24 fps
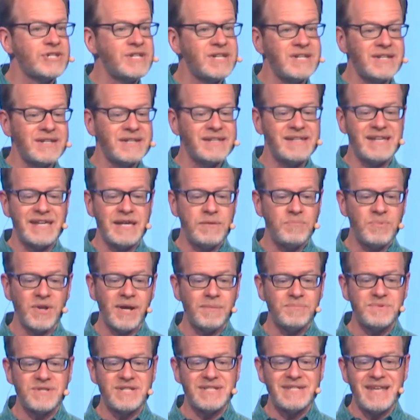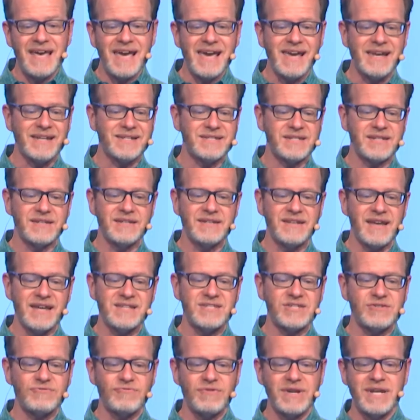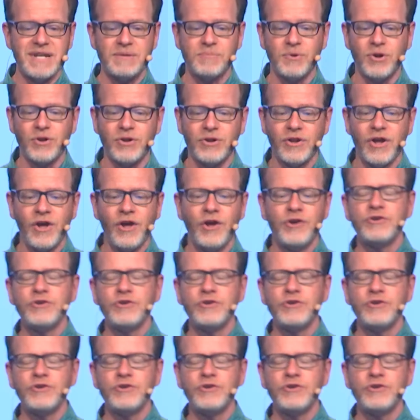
in and keep it up to date and nice and readable.